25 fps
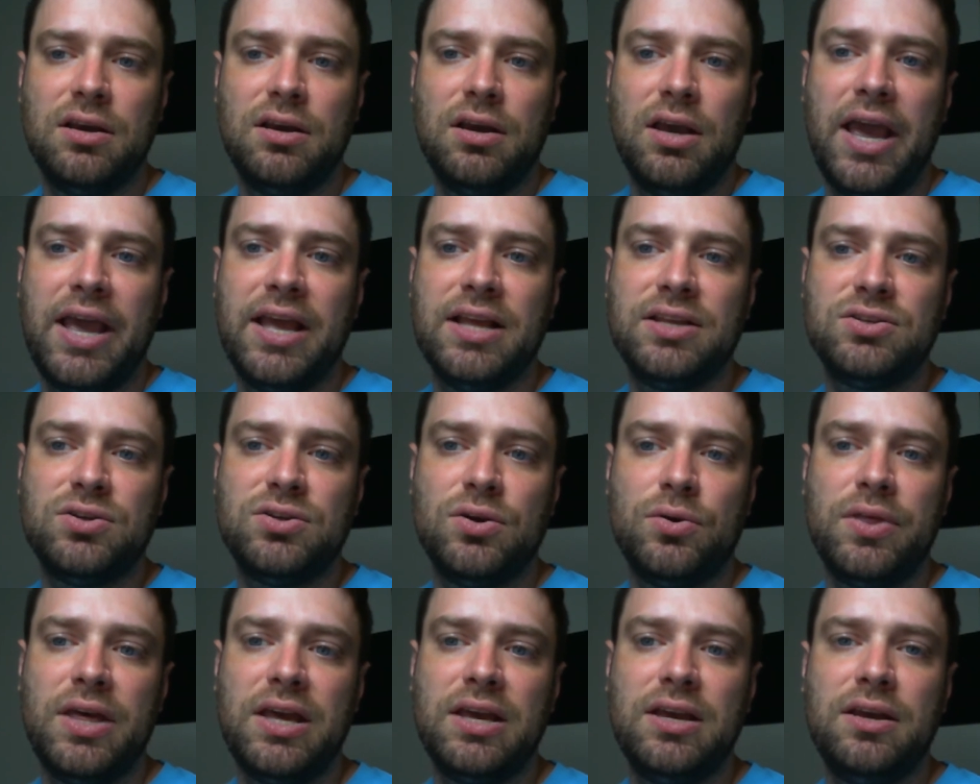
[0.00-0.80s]
And so
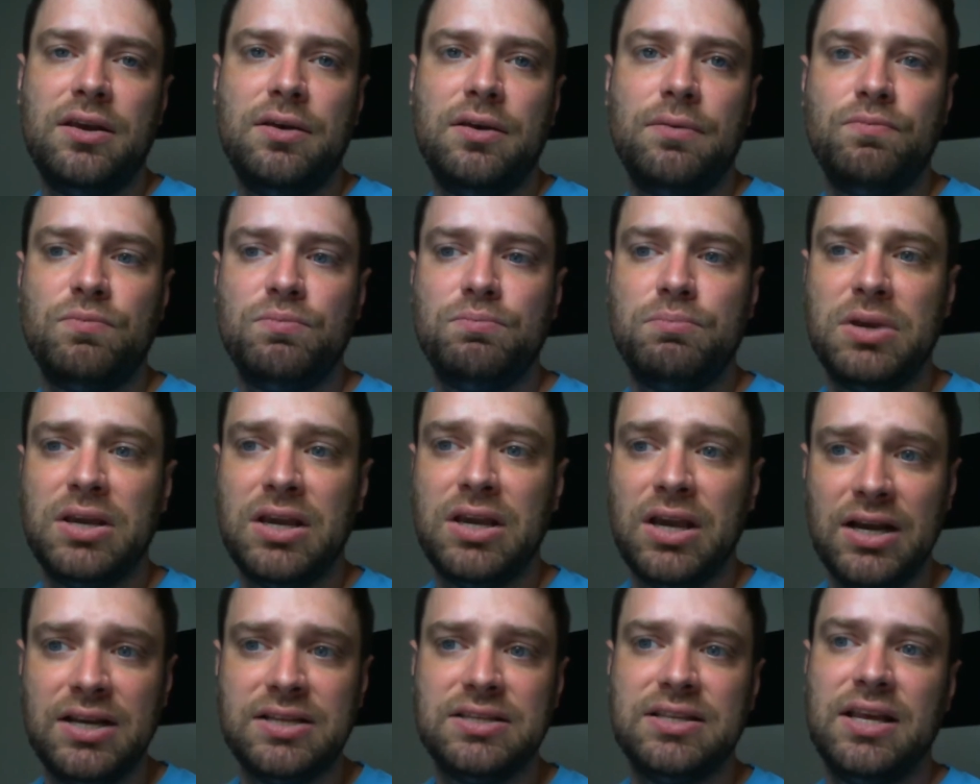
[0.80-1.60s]

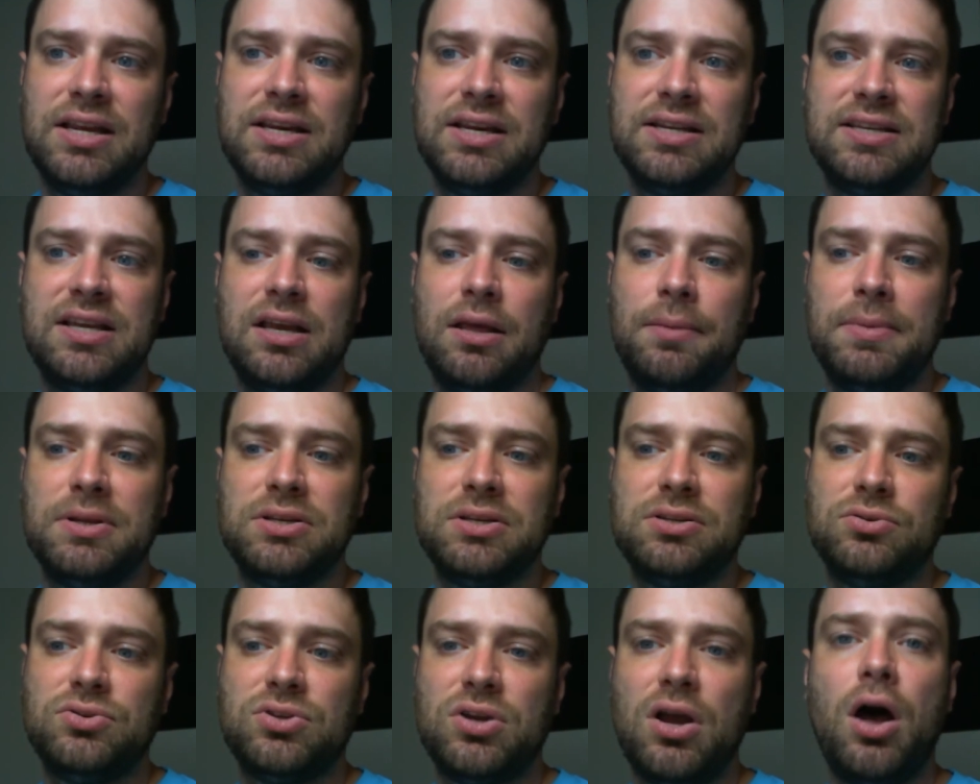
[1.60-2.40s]
because Lightning
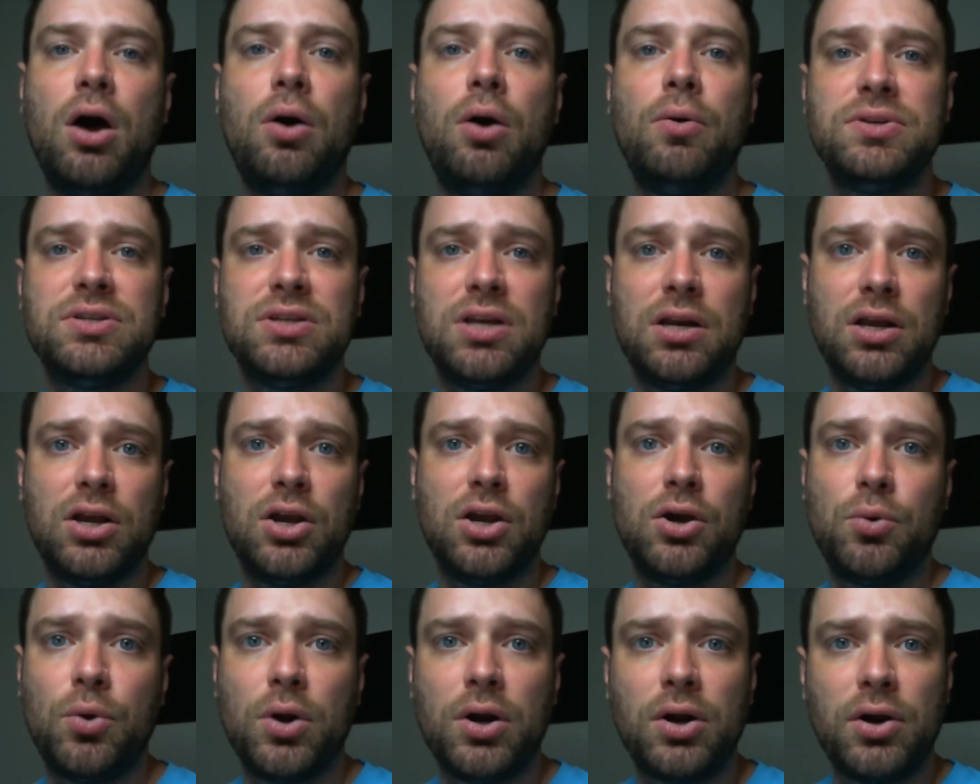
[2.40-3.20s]
Skelemental is always going to go
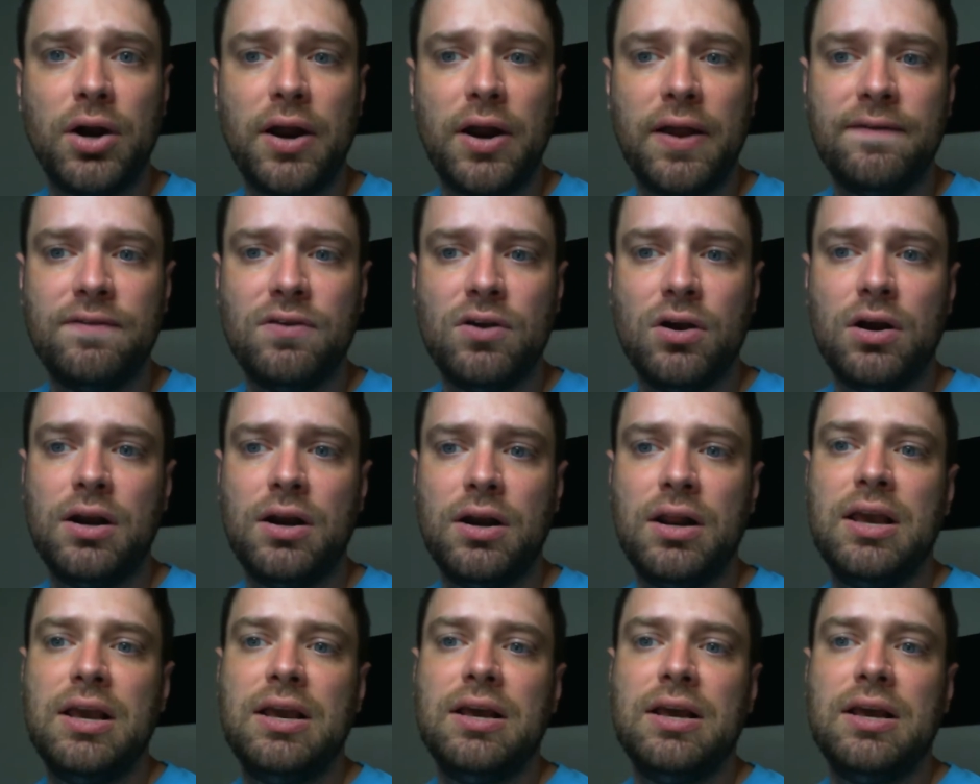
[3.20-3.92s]
to our graveyard,